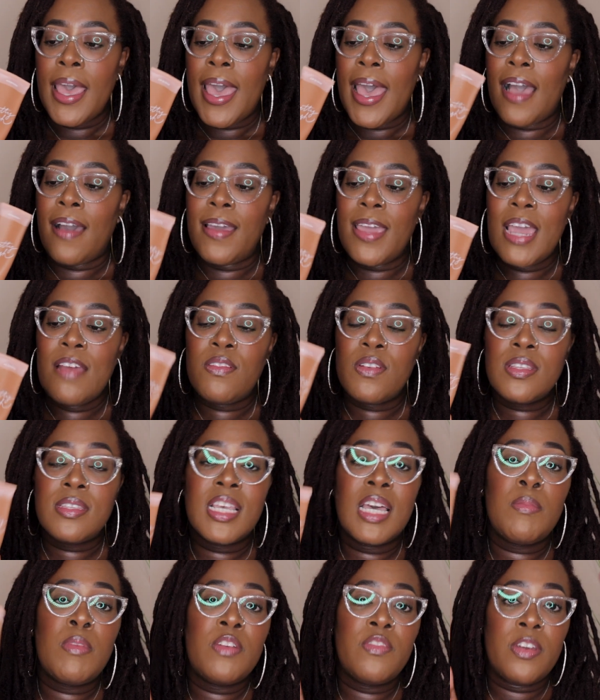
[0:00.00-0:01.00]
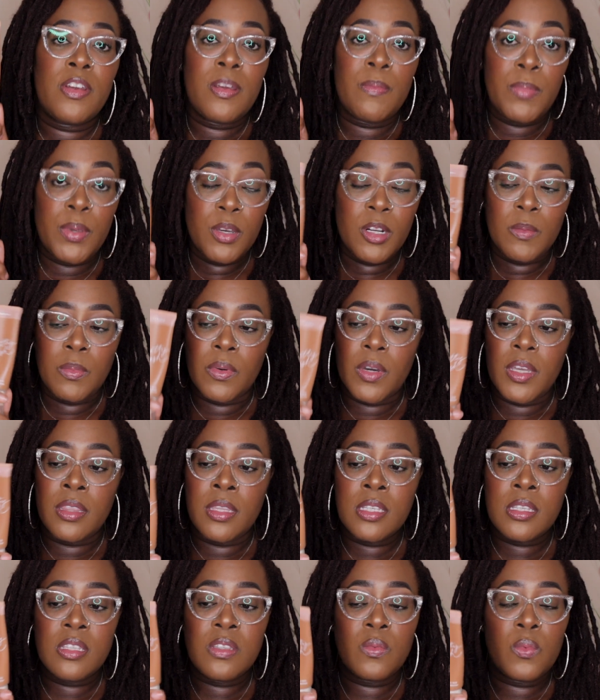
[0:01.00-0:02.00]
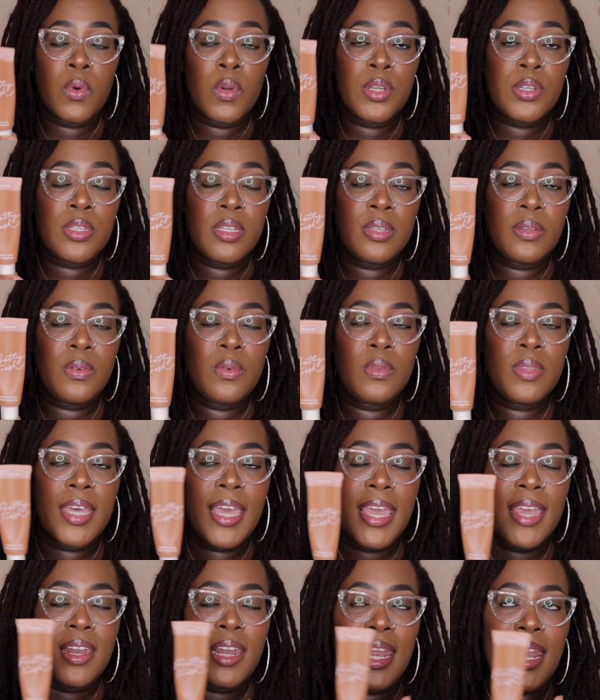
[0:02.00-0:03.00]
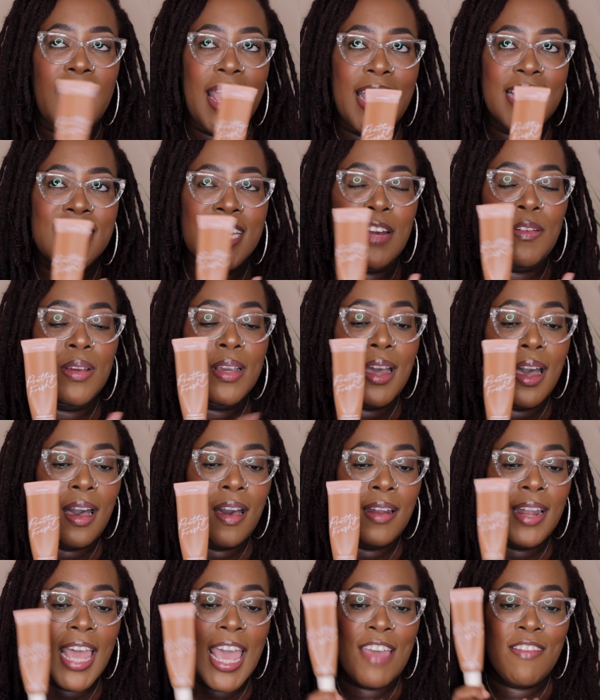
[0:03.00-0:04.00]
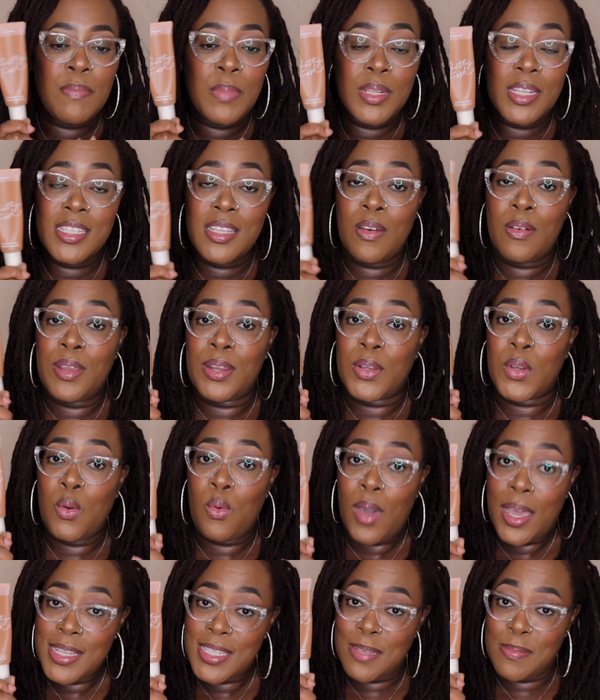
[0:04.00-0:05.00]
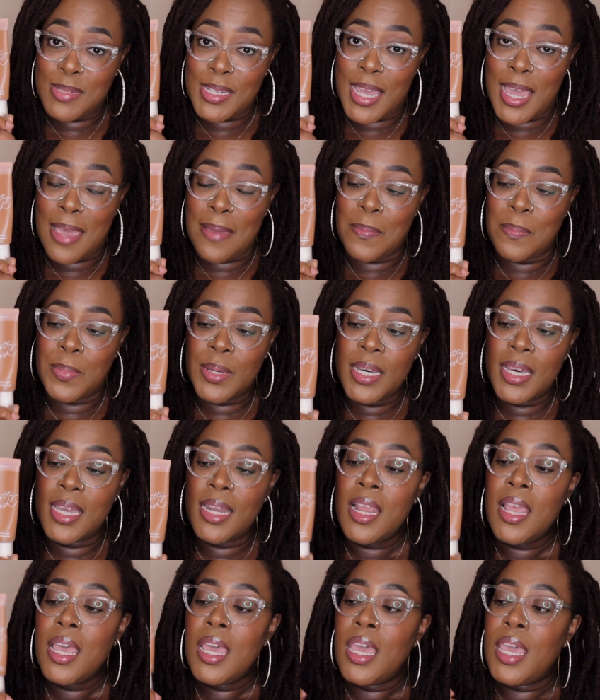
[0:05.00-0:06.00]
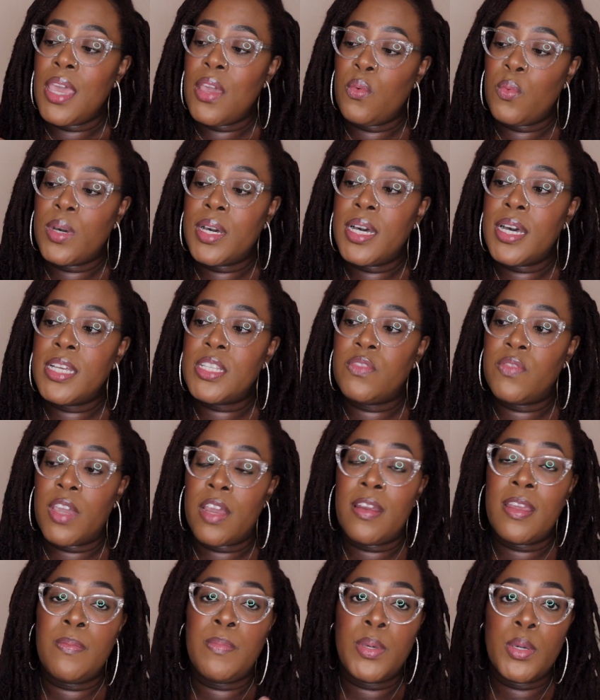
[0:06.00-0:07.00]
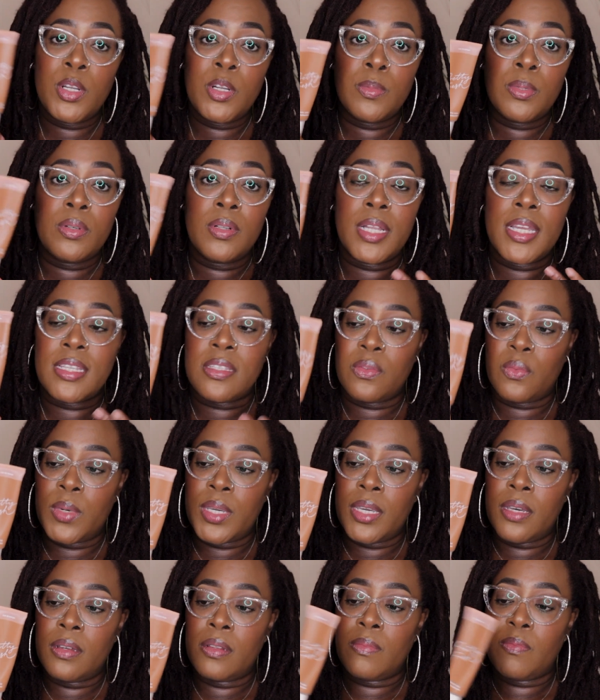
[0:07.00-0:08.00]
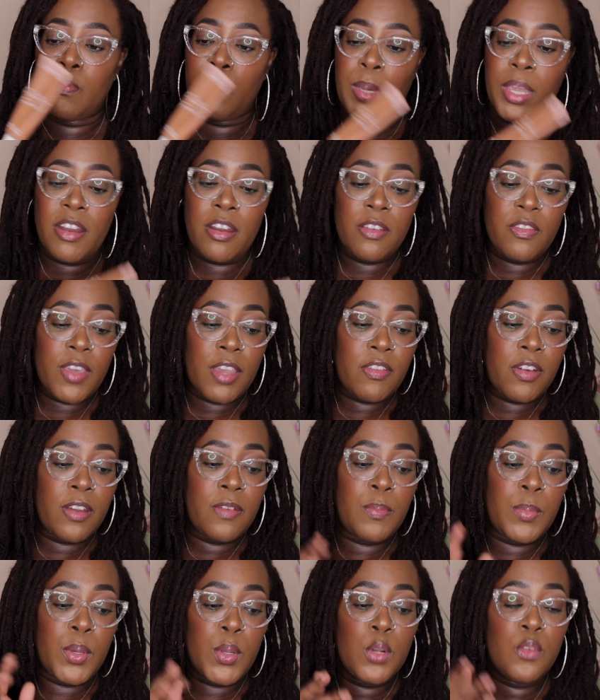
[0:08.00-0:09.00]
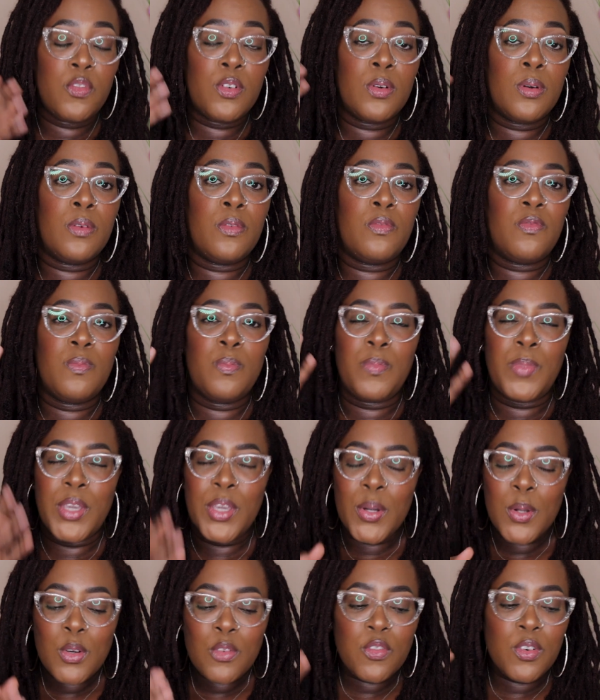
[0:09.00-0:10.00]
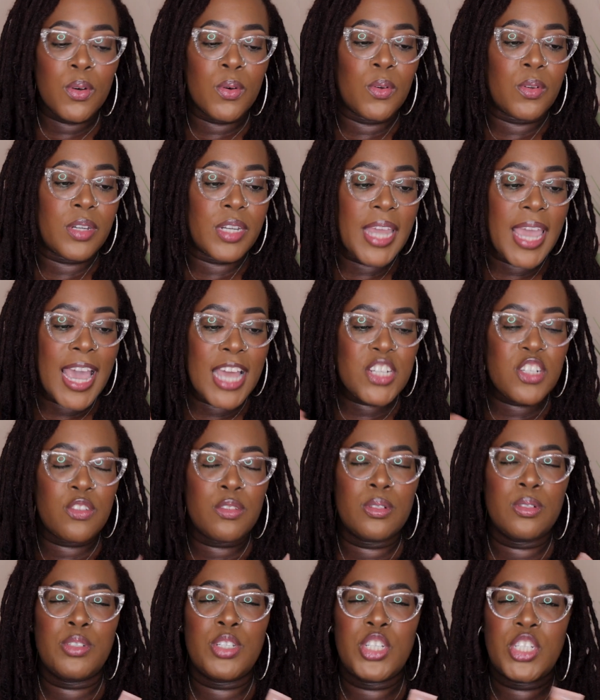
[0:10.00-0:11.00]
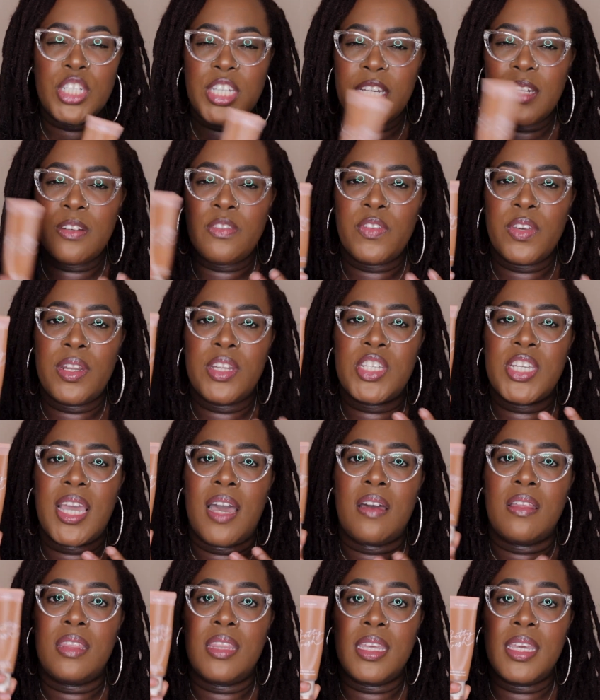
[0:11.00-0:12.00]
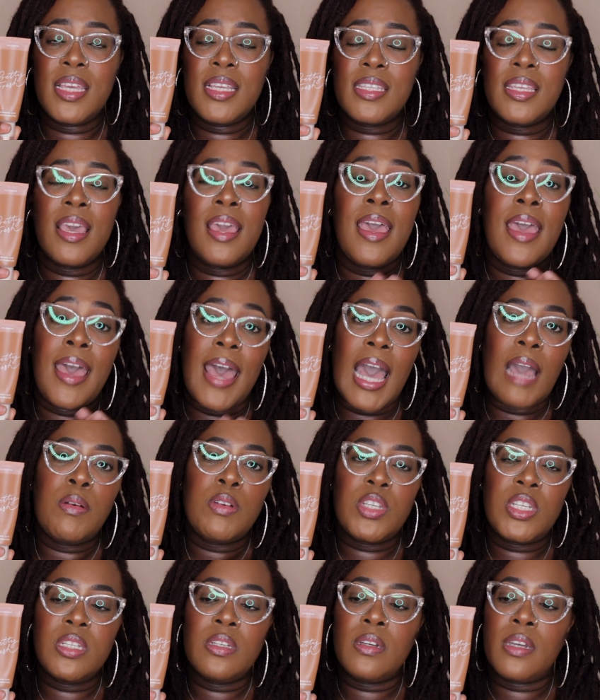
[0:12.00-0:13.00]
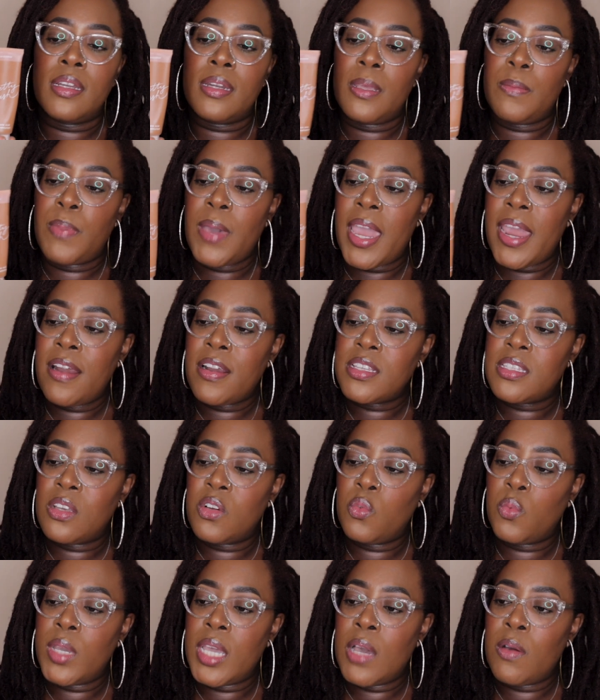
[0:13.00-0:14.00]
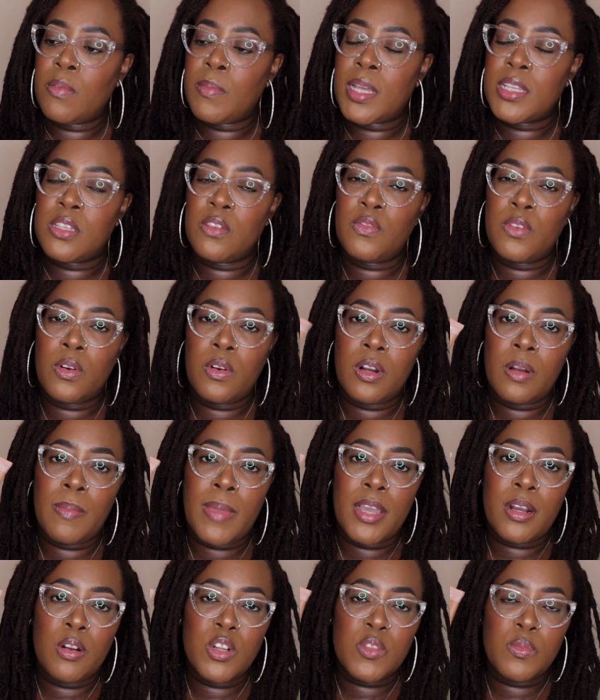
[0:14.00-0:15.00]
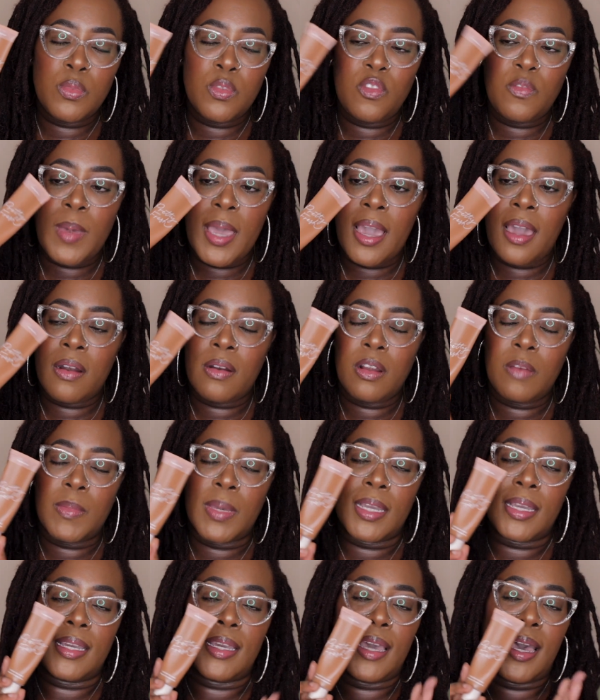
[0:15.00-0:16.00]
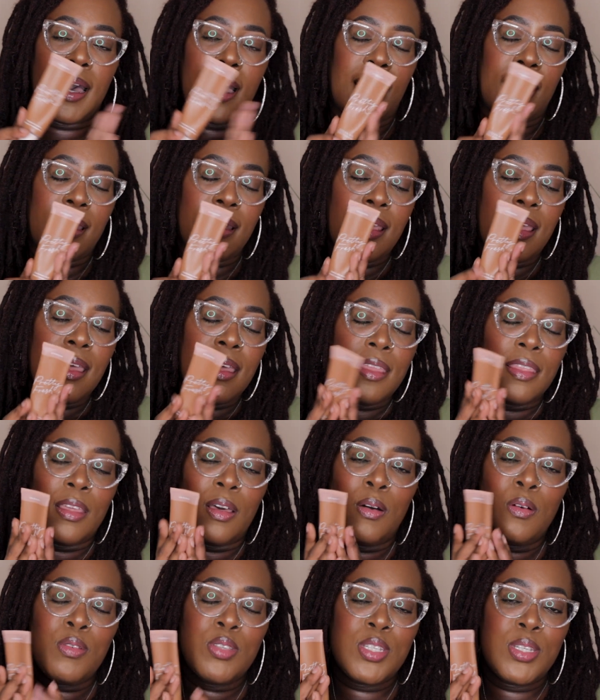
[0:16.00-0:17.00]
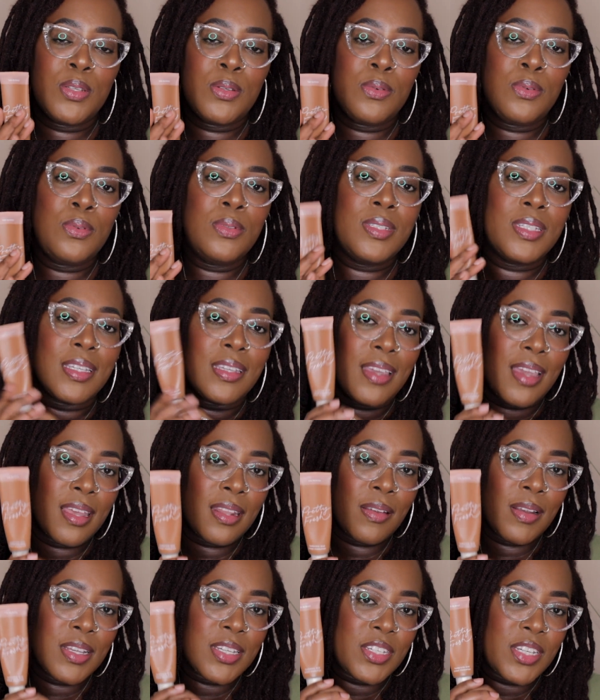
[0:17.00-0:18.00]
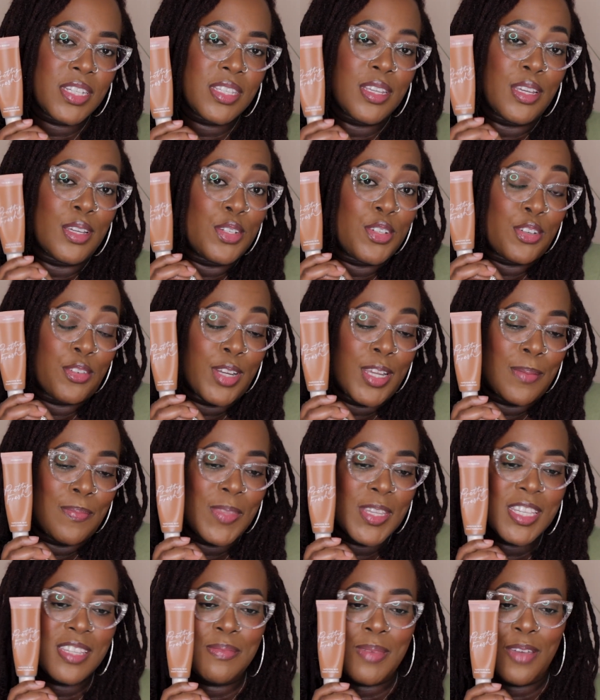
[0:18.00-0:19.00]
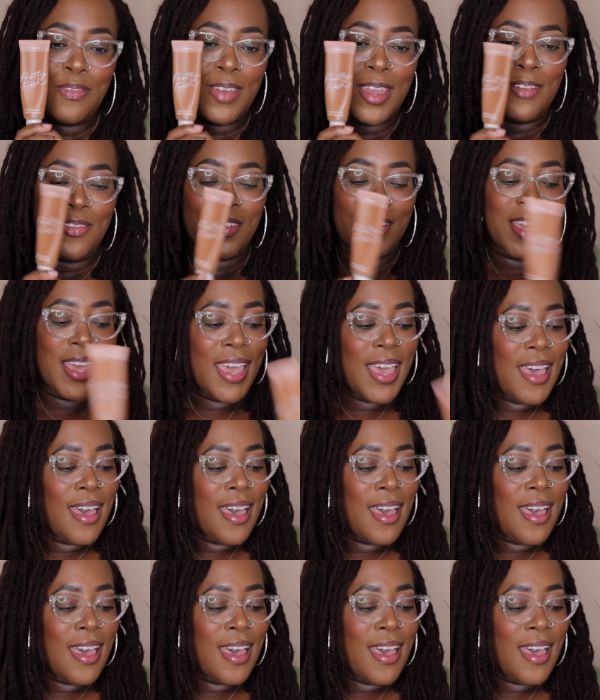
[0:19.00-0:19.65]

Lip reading: However, some are very beautiful, and this is one too that last I recall, I haven't put this on in quite some time, but it was very beautiful as well. Very, very, very beautiful, beautiful natural sheer finish, y'all. This, I was shook, and it pairs so well with my Sephora Micro Smooth Powder. Oh my God, those two together is just a dream. This is my favorite.